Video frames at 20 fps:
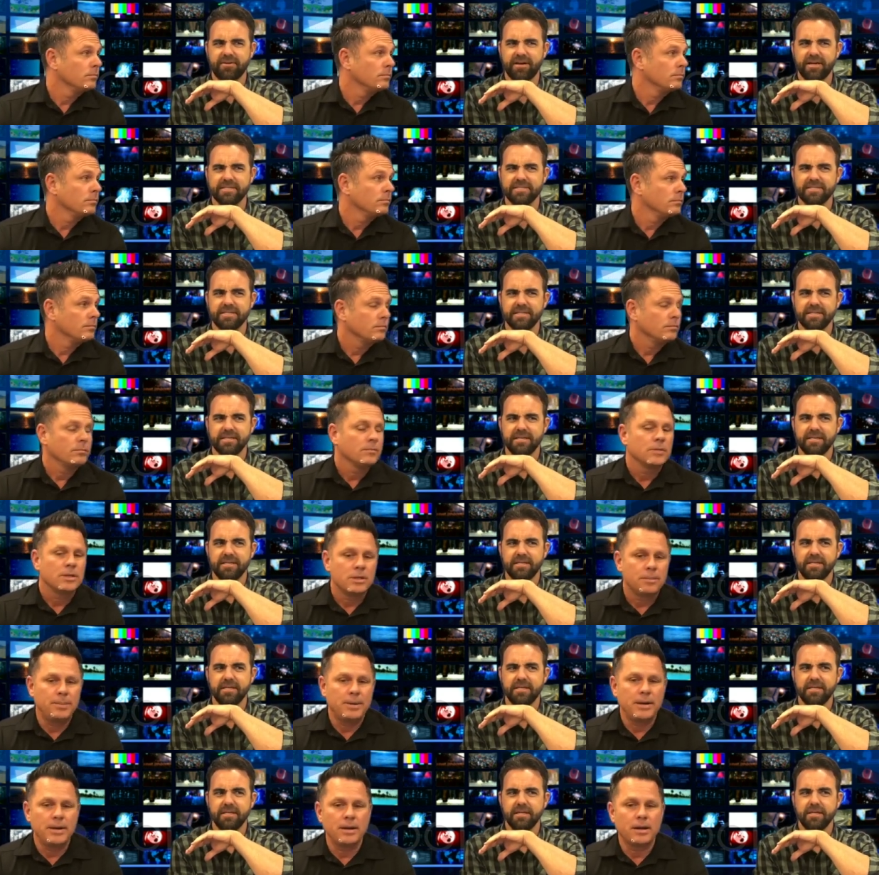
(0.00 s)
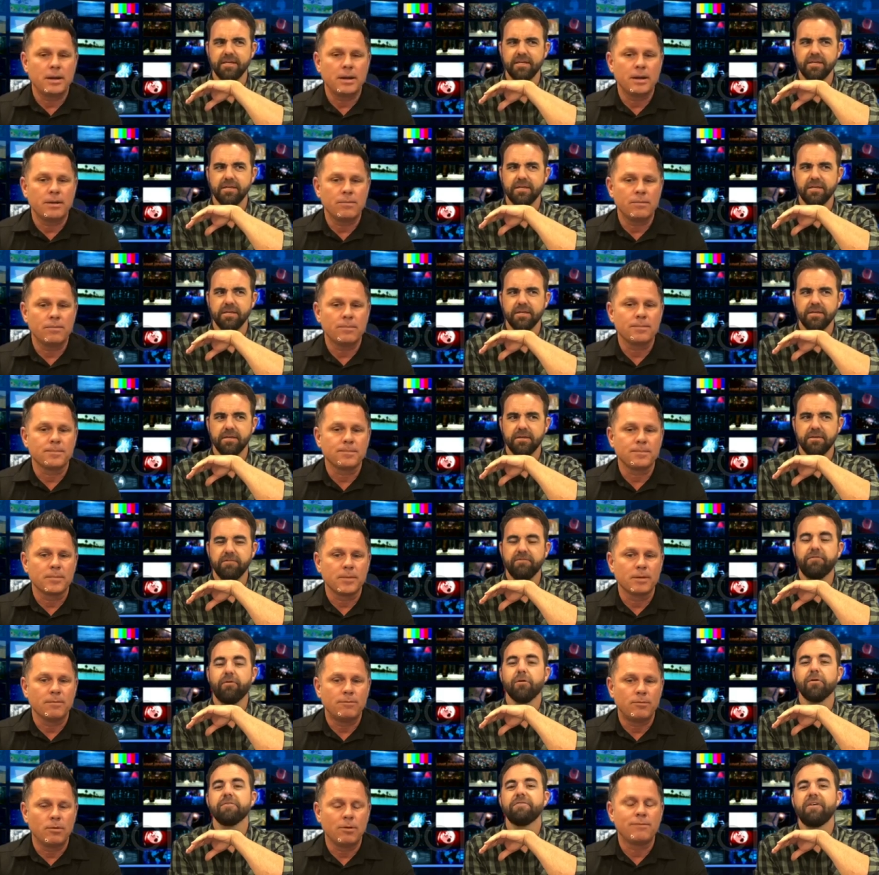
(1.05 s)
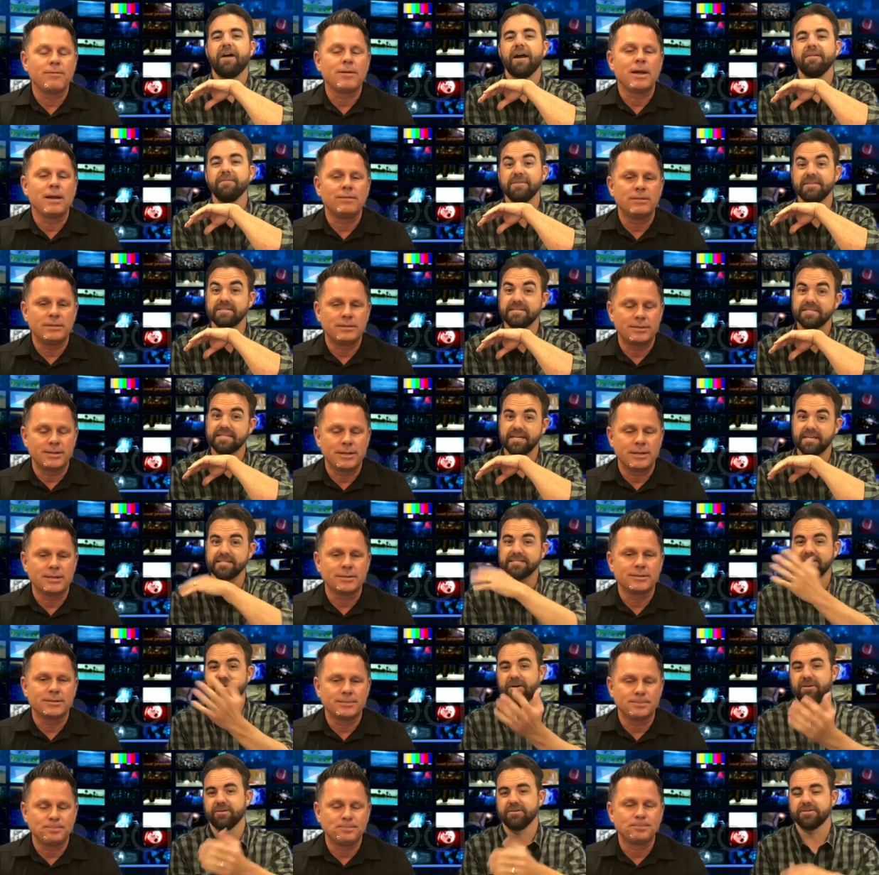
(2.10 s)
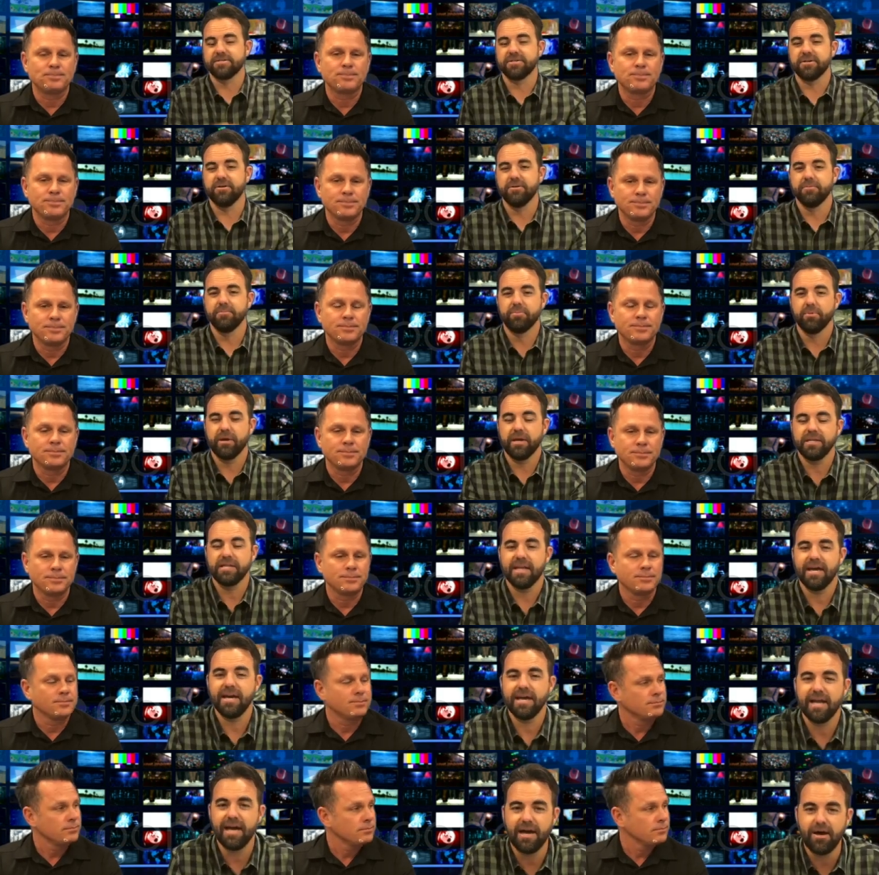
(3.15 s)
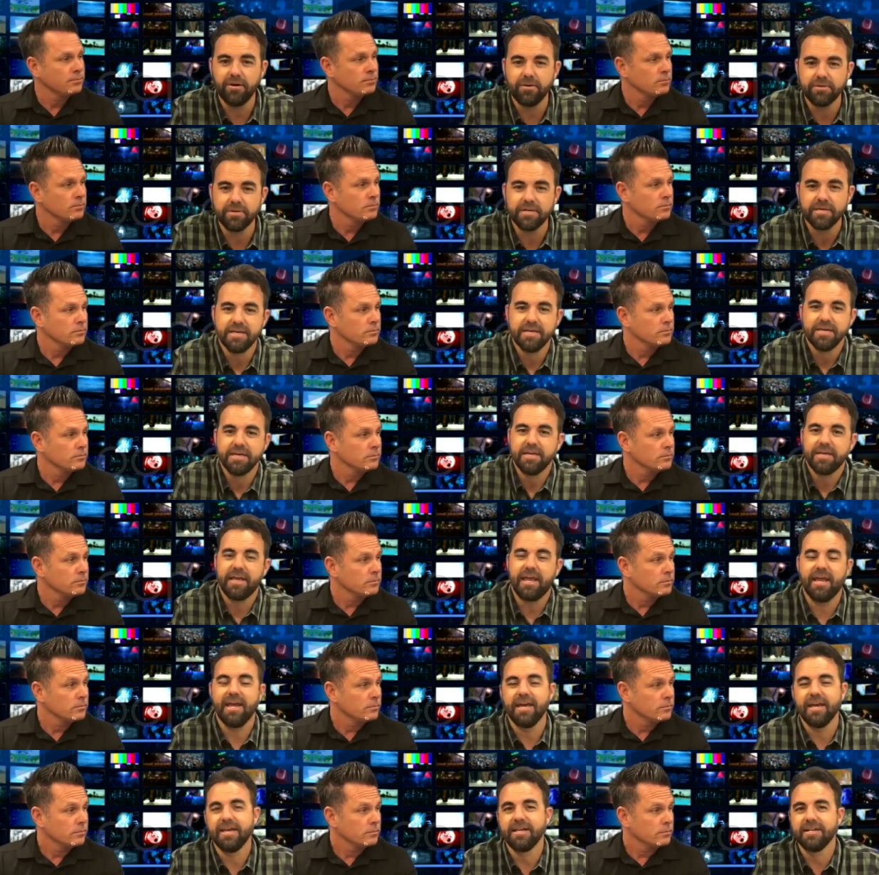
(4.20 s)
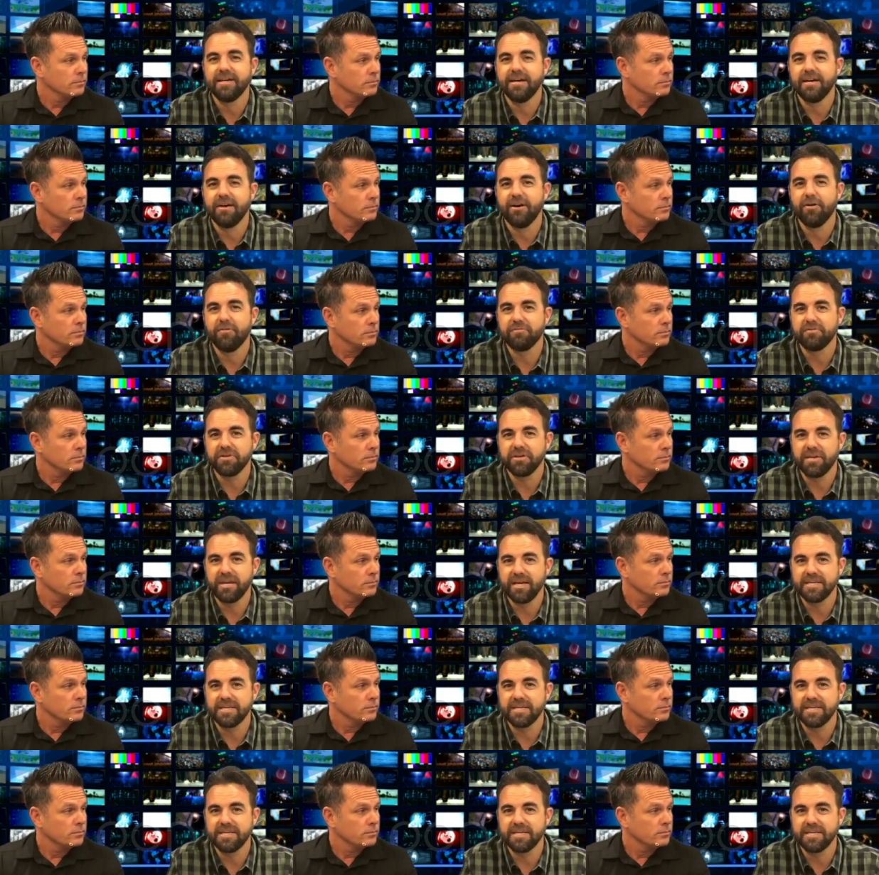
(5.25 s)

Speaker 1: correct? Depending four, four, five, and six dollars. So bring that out, and uh, hopefully you